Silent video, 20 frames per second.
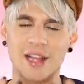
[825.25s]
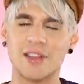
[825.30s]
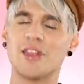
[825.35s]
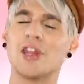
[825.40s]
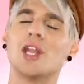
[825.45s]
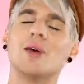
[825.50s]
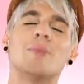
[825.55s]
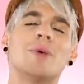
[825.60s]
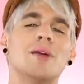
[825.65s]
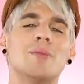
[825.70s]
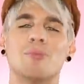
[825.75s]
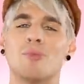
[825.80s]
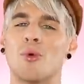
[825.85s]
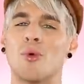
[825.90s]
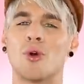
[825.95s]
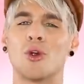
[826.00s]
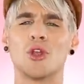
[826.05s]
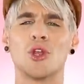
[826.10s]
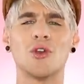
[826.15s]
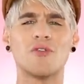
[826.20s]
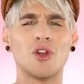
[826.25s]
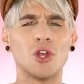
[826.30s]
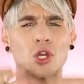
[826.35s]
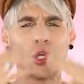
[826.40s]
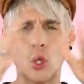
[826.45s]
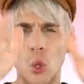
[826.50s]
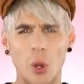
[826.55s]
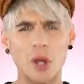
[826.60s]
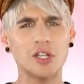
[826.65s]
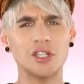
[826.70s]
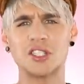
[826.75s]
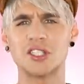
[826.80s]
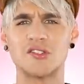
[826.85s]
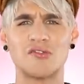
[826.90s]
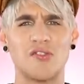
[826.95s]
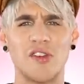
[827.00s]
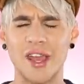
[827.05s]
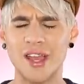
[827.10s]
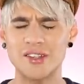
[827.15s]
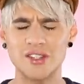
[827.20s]
a little bit more. You have a gorgeous
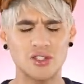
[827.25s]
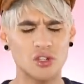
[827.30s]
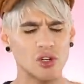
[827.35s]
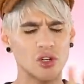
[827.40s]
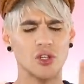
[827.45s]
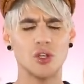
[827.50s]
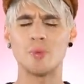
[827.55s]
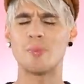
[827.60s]
face, girl.